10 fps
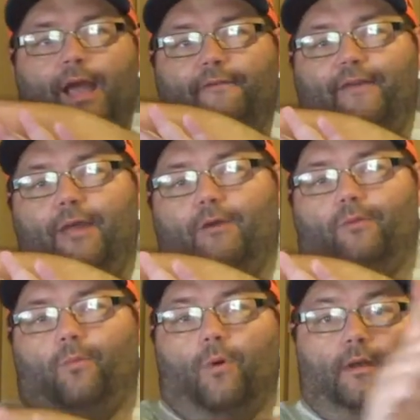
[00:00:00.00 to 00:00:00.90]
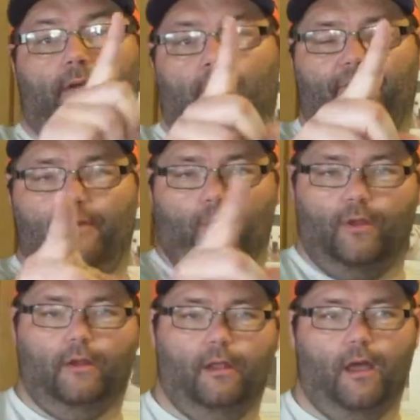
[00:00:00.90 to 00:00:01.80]
I found one.
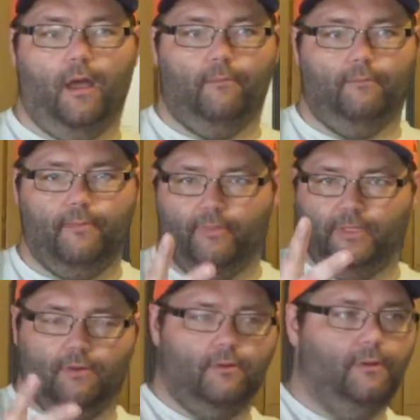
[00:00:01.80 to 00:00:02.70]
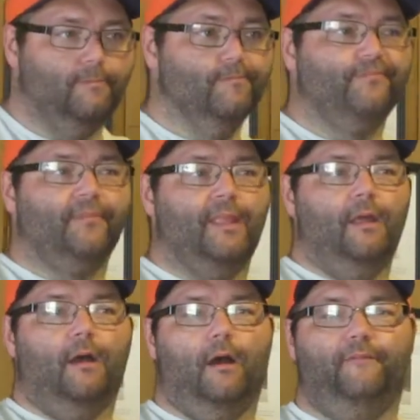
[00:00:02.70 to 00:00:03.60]
Maybe two,
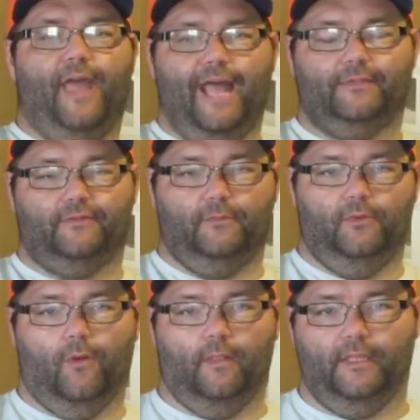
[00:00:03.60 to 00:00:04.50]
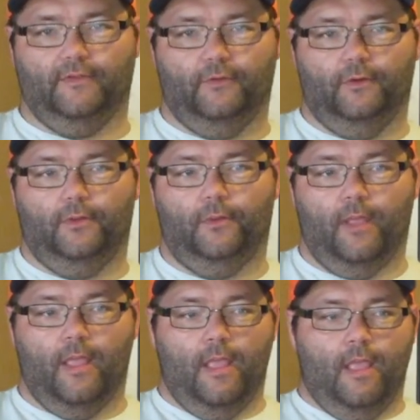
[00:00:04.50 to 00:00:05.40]
of the hats from New Orleans Voodoo.
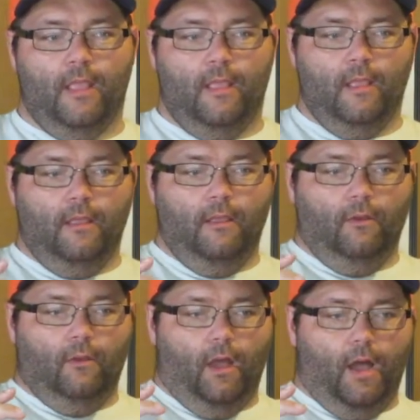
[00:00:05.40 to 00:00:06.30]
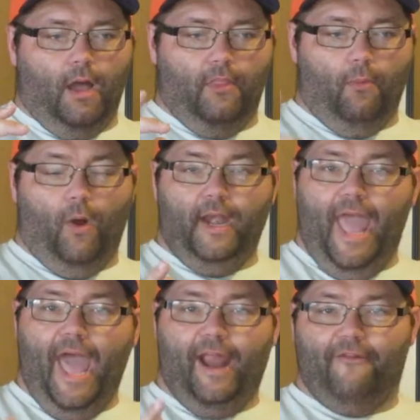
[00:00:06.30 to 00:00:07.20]
The one
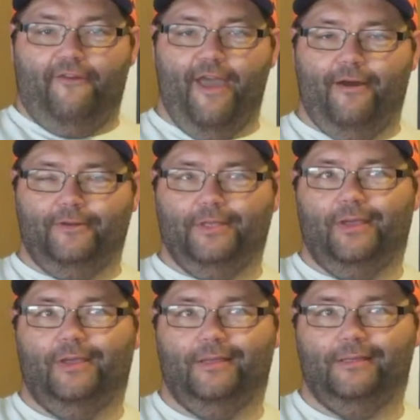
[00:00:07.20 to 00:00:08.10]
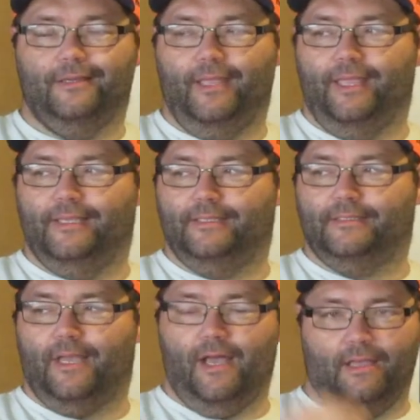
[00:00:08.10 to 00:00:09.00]
hat I found
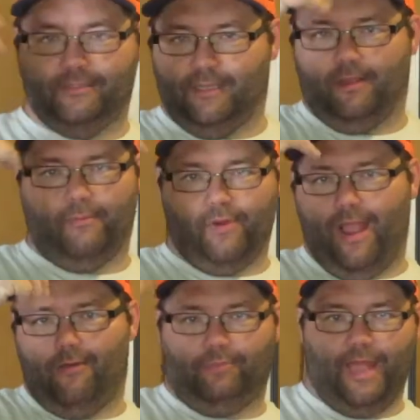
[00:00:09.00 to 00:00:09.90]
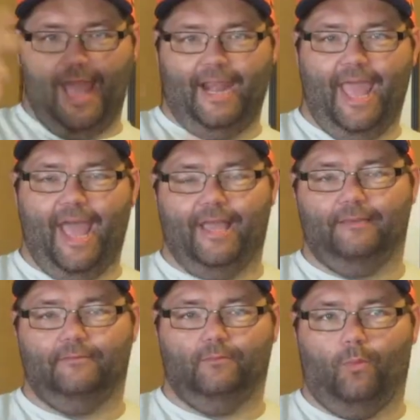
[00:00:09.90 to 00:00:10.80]
is it's like a brown plaid
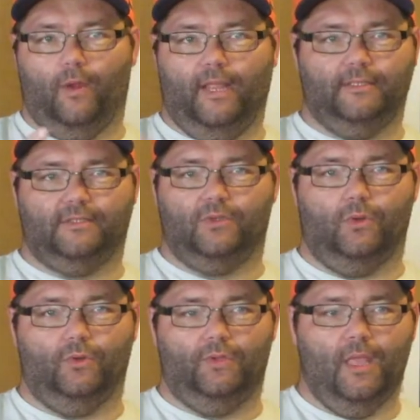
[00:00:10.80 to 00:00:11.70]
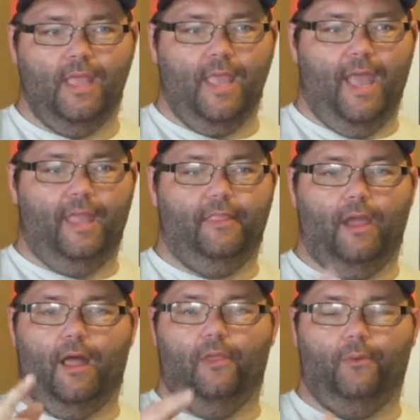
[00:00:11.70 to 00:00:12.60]
hat. One had sold, and the
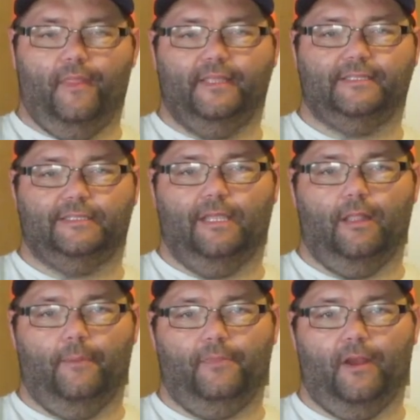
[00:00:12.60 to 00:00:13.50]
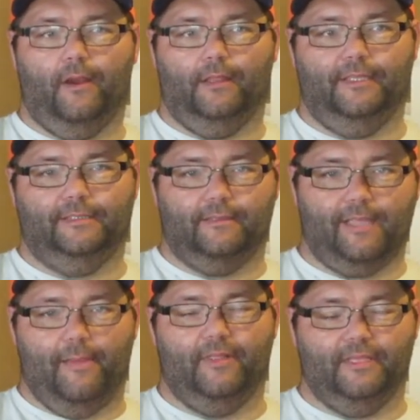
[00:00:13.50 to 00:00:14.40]
other one that's still up there, at least at the
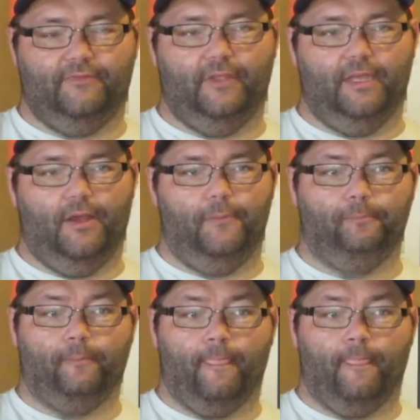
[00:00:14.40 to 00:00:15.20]
time of this video,